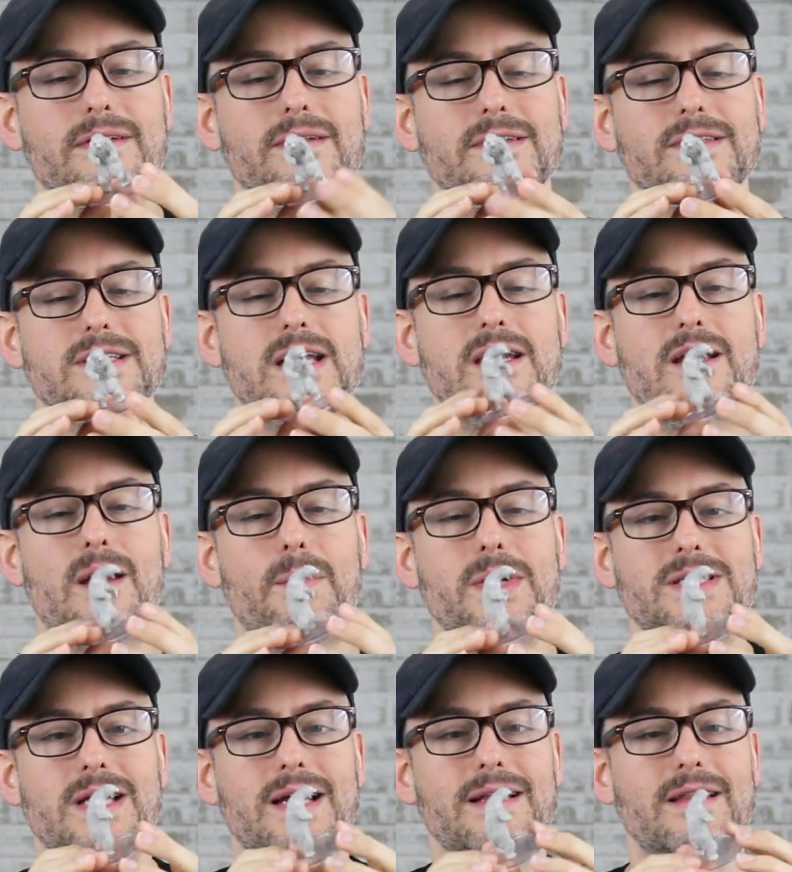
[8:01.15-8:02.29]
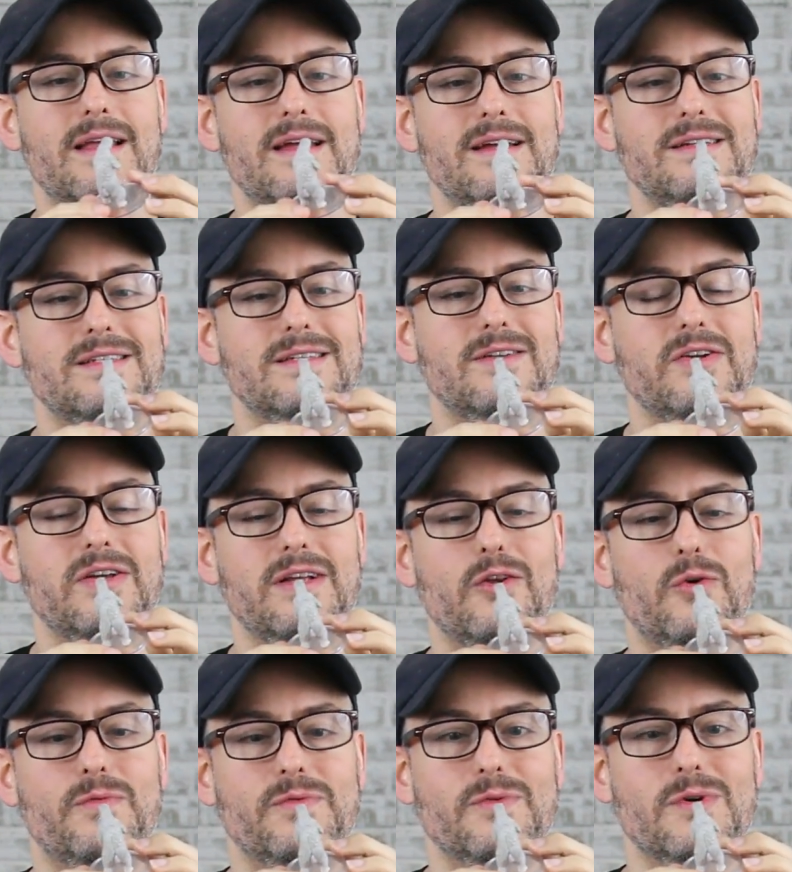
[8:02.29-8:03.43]
standing up on his hind legs, looking a
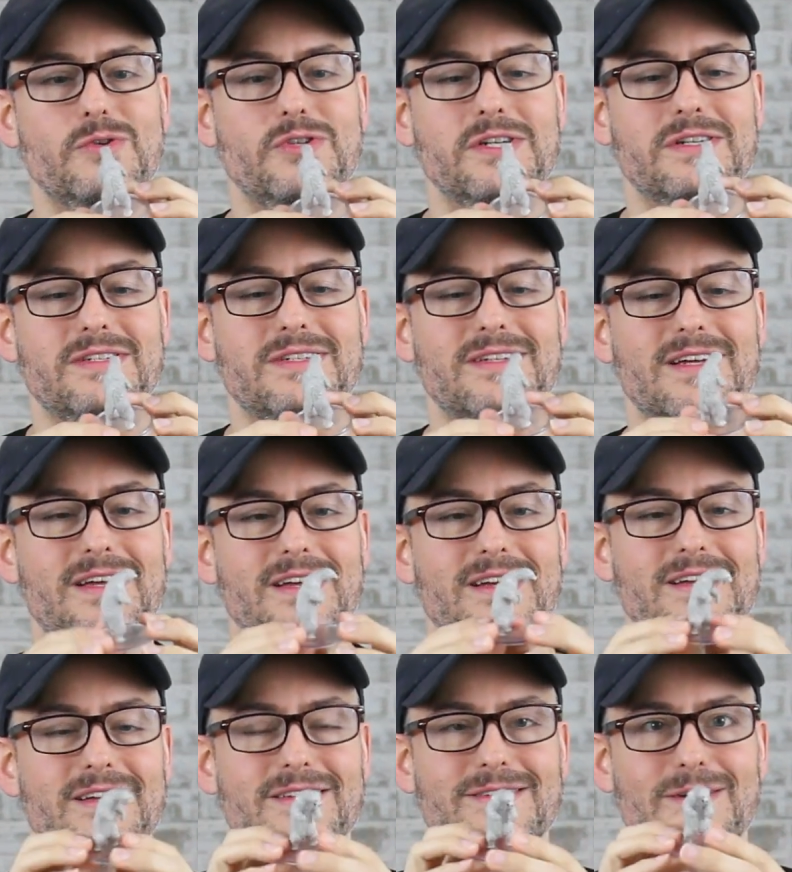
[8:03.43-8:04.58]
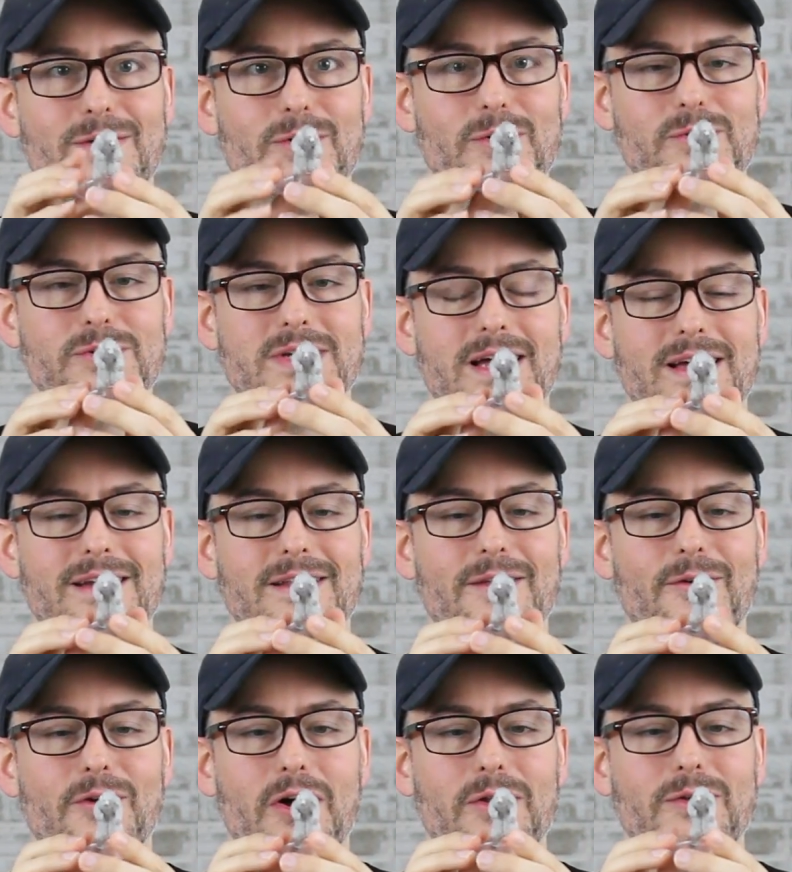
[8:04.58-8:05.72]
little ferocious. So to add a
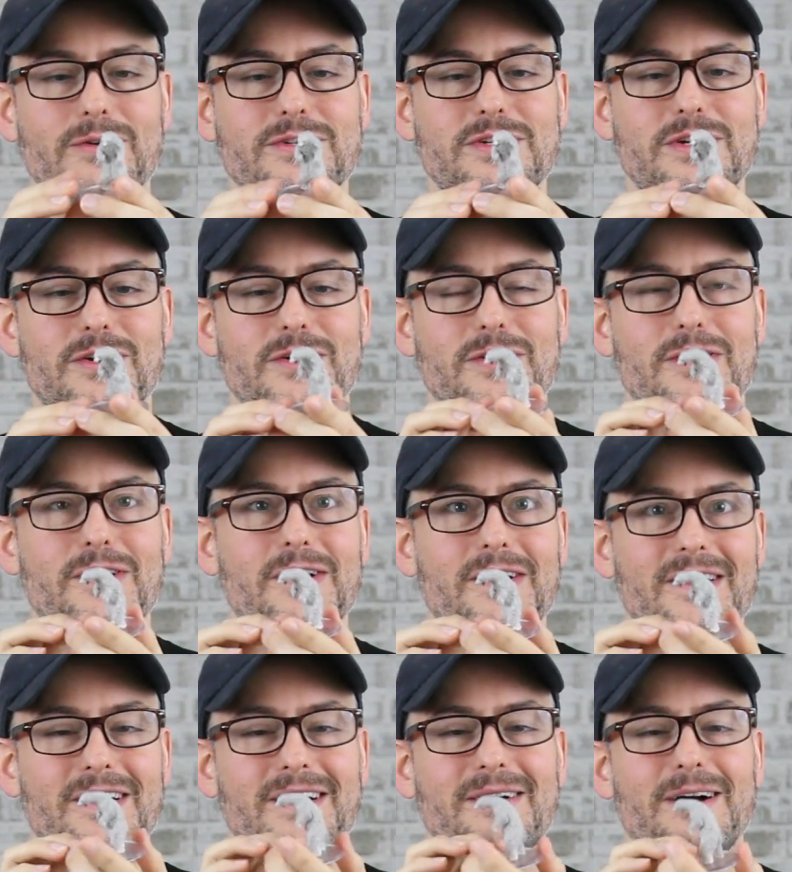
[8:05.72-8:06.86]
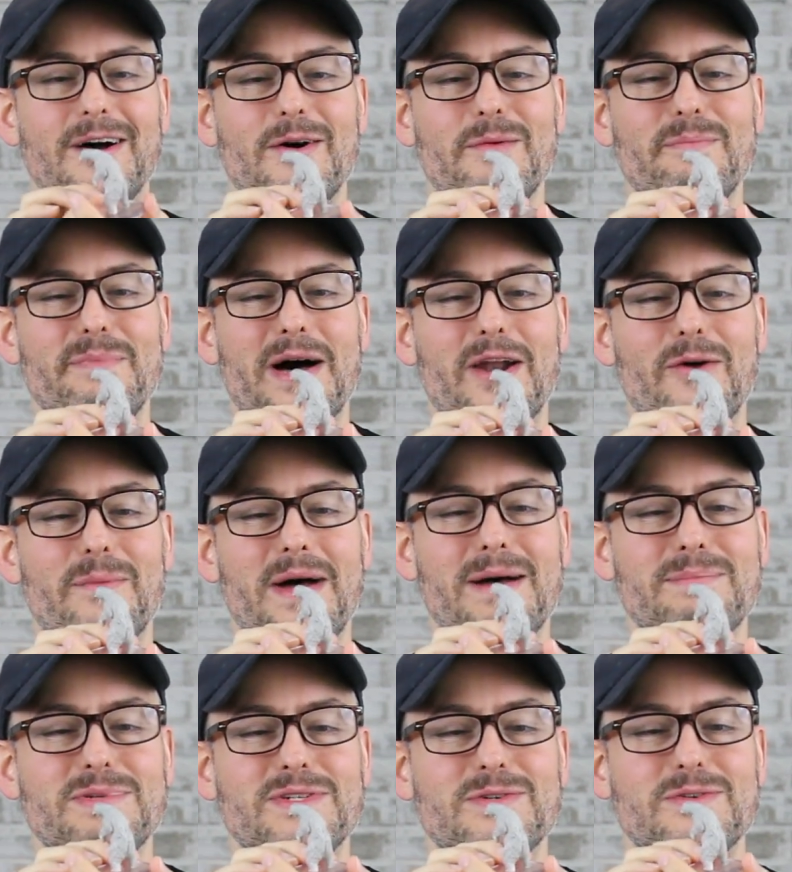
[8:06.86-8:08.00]
little color to your battle
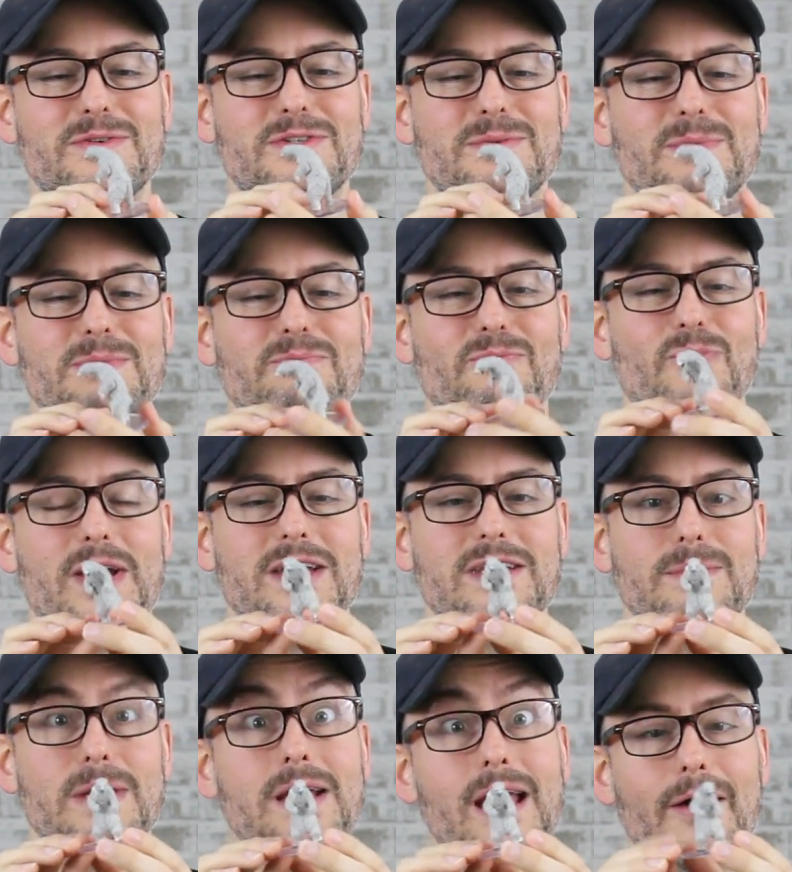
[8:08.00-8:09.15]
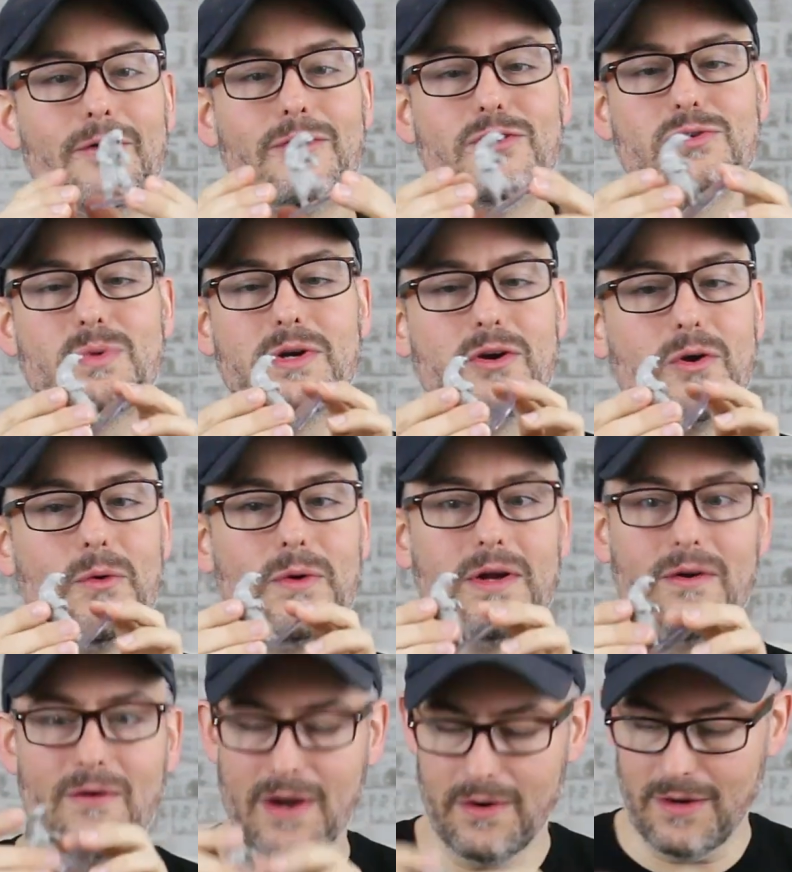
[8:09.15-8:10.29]
maps or some random encounters while you're going
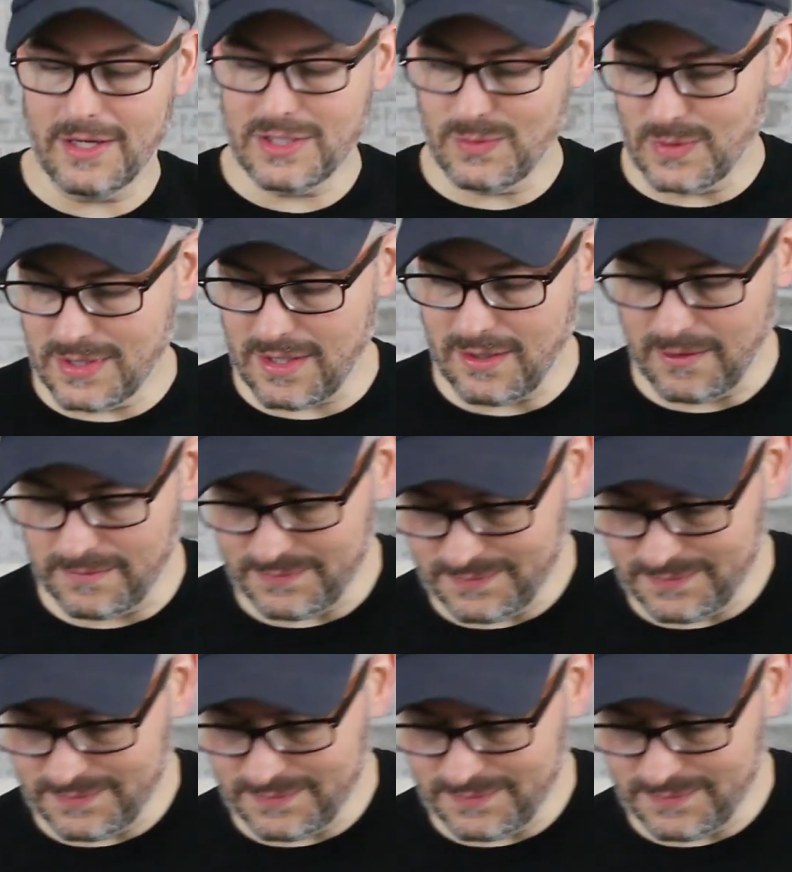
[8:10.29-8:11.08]
around Icewind Dale.